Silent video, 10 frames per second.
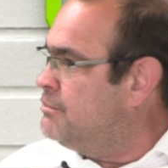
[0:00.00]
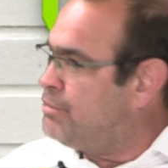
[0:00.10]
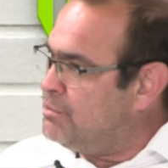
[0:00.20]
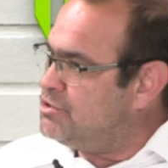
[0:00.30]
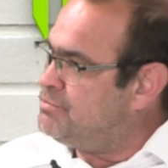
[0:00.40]

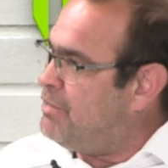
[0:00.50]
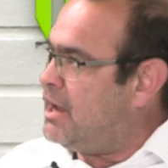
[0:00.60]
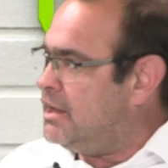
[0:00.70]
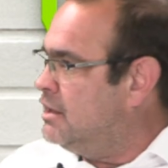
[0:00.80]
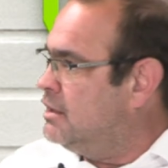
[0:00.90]
promised
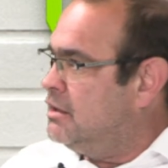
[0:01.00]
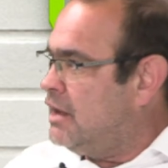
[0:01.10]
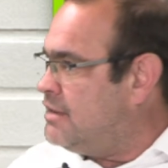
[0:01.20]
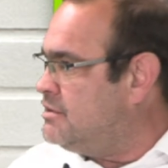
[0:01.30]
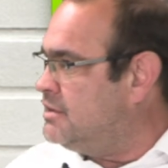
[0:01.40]
by
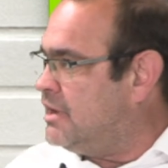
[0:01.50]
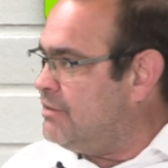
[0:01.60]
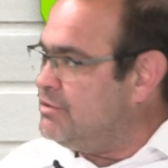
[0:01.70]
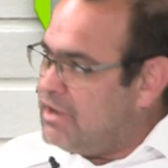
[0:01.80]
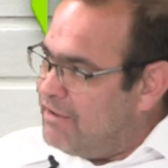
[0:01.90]
either the
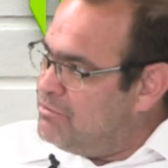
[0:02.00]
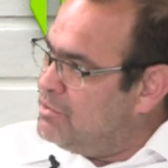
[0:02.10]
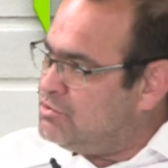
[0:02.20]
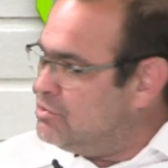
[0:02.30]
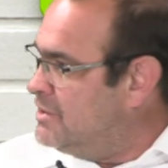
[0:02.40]
current
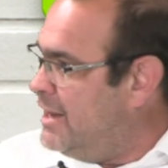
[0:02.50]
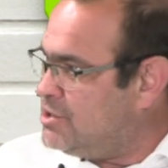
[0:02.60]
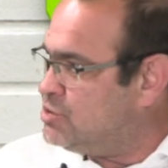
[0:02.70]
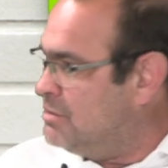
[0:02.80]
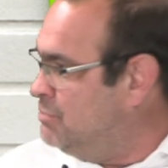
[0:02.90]
government or the
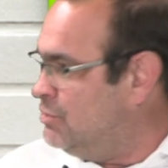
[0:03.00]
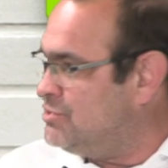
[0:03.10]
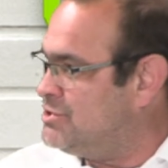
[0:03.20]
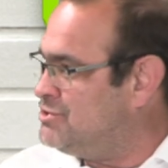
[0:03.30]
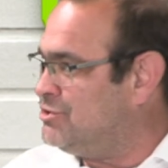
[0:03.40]
next one,
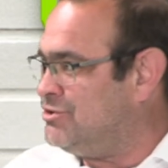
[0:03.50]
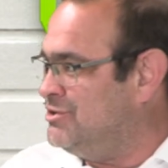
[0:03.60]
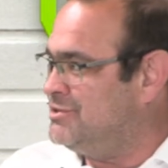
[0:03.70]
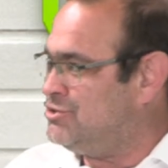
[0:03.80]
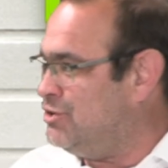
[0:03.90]
because it's not going
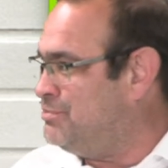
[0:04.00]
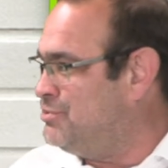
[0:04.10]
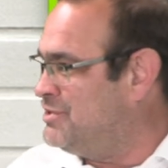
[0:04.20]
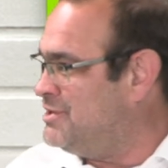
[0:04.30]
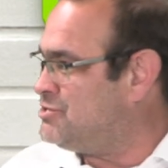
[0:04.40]
to stop
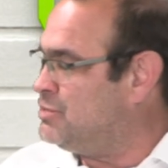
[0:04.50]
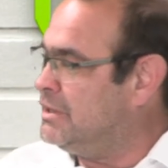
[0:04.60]
with this one.